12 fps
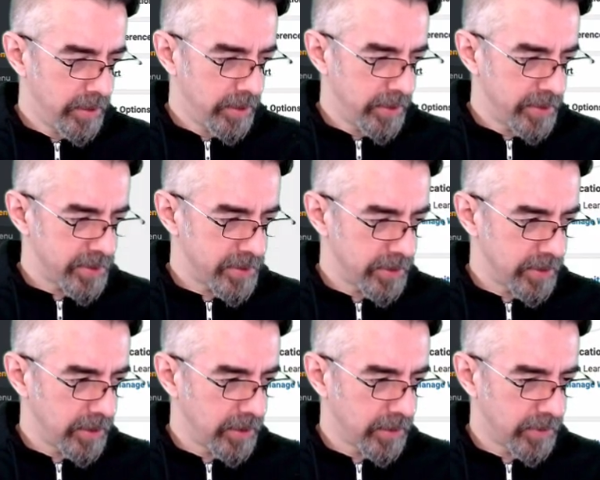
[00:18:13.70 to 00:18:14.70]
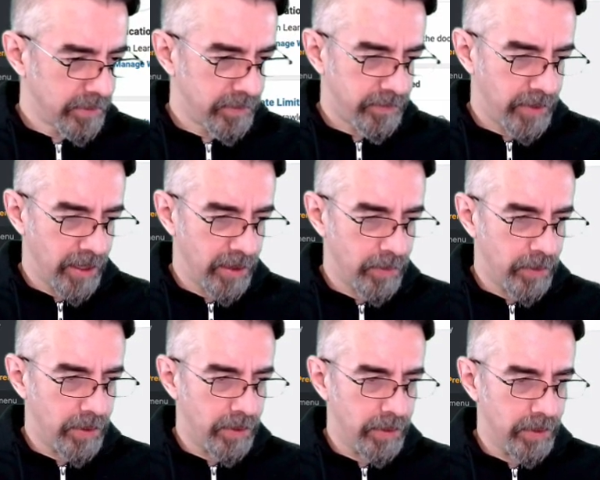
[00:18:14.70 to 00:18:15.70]
Let's see,
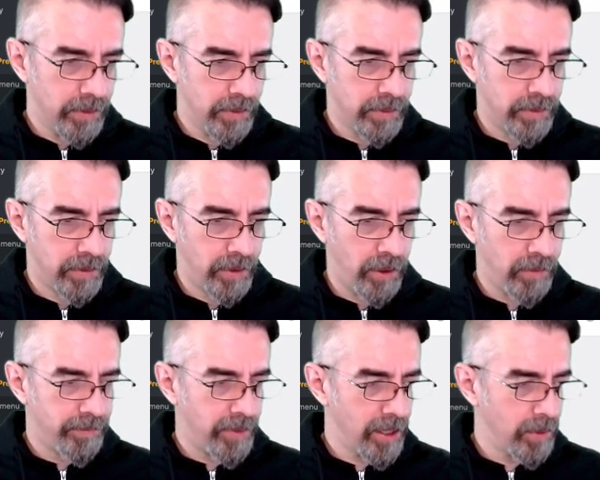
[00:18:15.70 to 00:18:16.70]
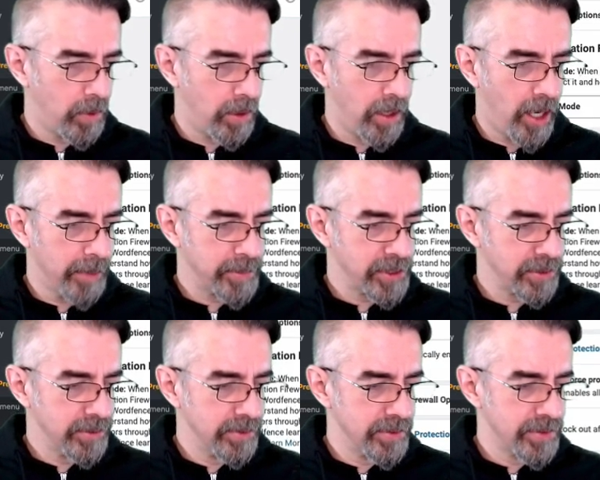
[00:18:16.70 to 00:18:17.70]
firewall, all firewall
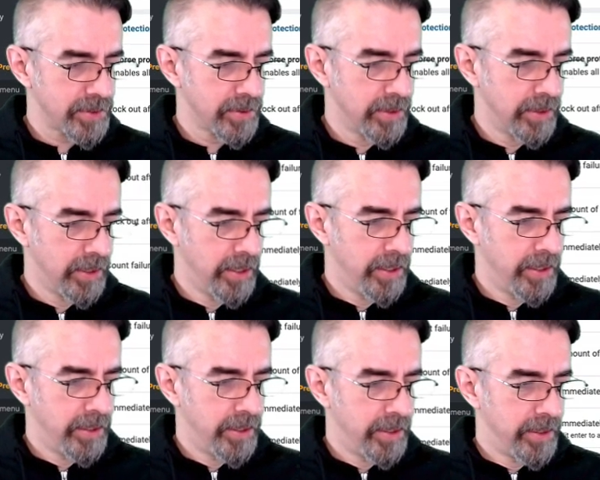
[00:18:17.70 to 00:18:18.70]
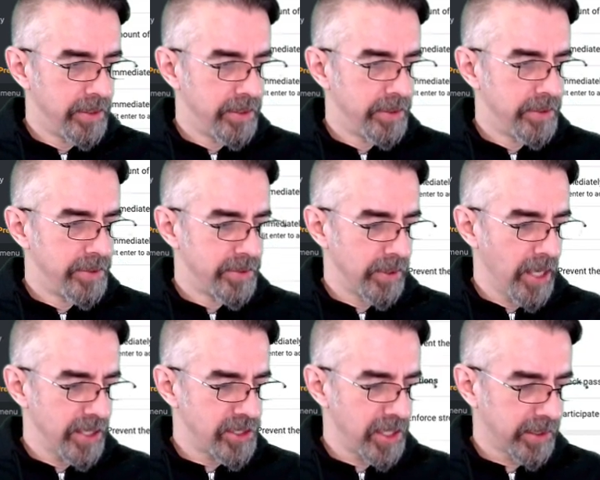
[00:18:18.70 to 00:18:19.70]
options. So
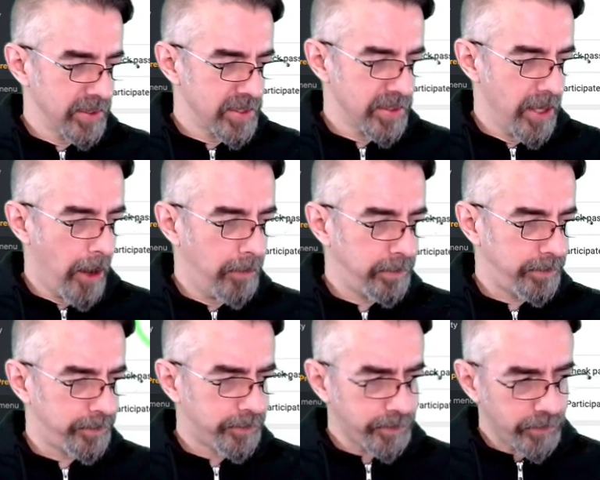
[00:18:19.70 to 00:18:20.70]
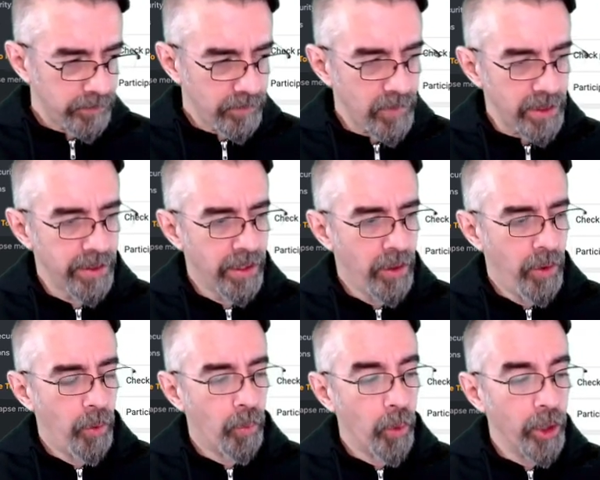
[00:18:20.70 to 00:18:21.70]
yeah, check this out.
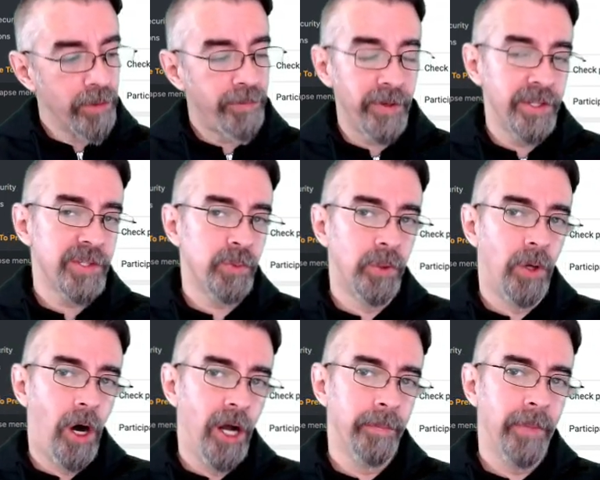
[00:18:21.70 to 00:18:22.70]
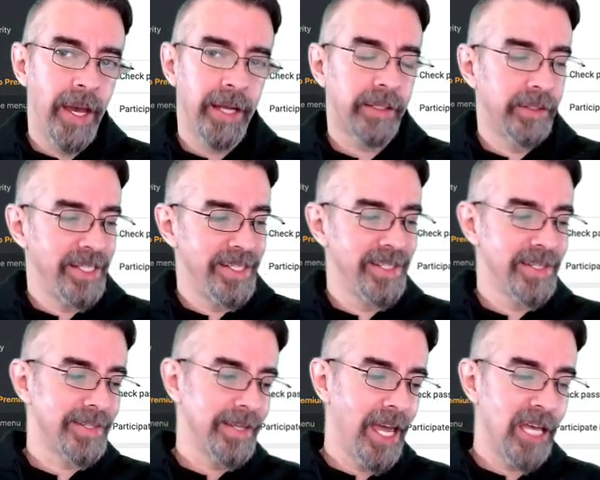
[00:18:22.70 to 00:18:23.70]
WordFence will automatically
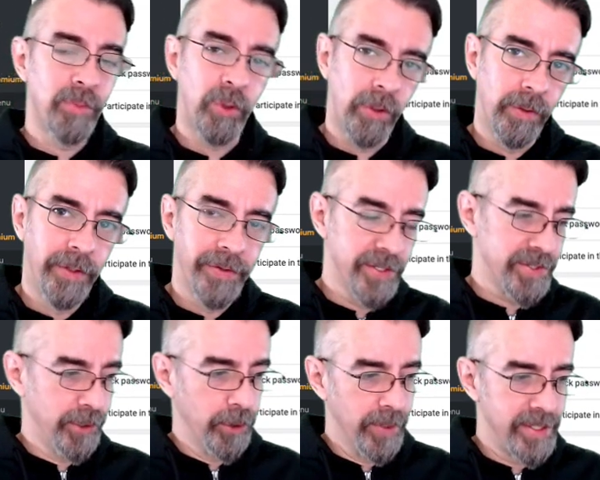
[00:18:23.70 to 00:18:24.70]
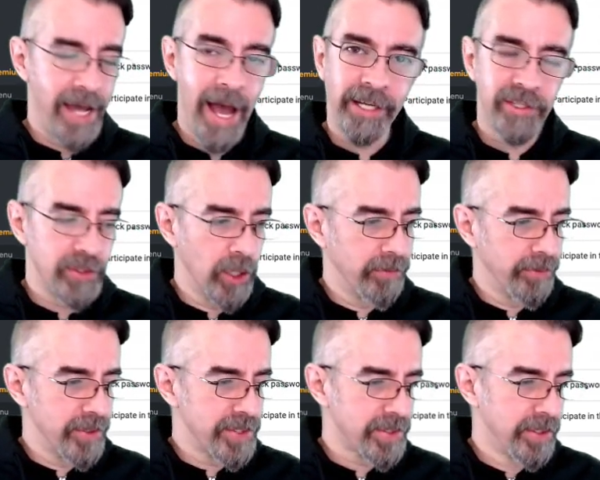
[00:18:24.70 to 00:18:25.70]
disable this new attack
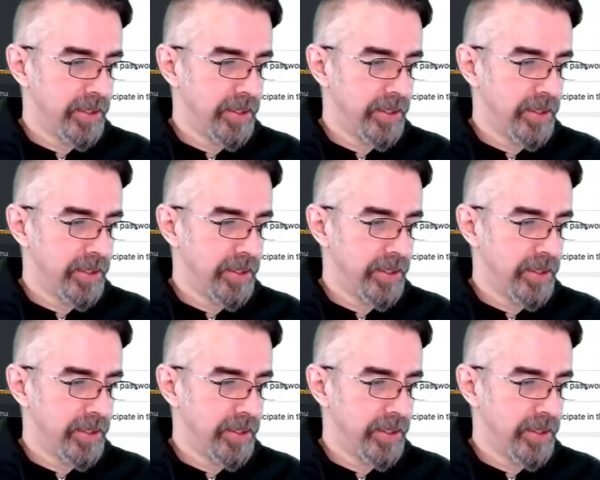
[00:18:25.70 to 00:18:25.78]
surface,